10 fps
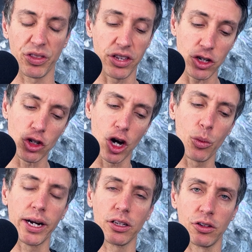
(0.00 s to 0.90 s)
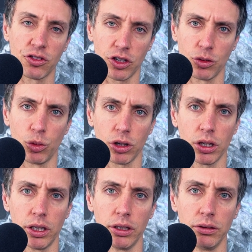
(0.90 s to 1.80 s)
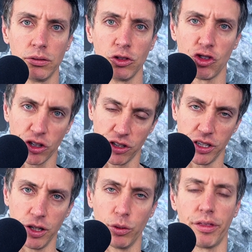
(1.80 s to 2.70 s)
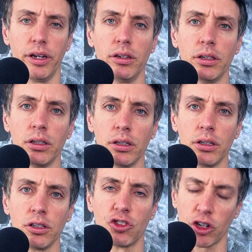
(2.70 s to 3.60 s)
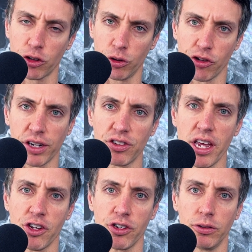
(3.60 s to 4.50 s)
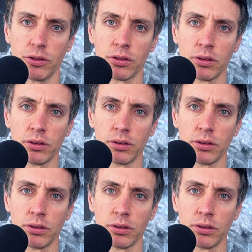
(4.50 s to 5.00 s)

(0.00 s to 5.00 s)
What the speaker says: But then you go in and you start to work on it. You start to deal with it. You start to address the issues.